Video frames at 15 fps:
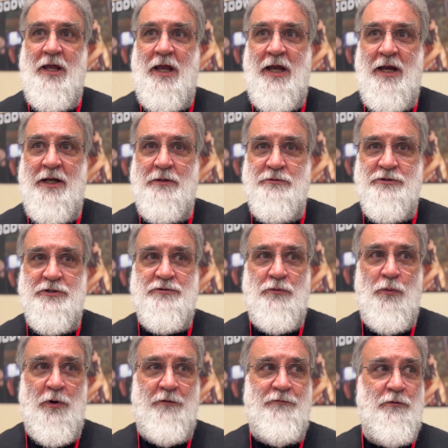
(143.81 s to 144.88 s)
and it was just a
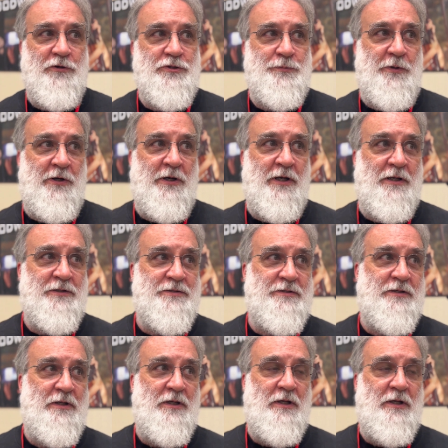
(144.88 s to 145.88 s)
wonderful experience.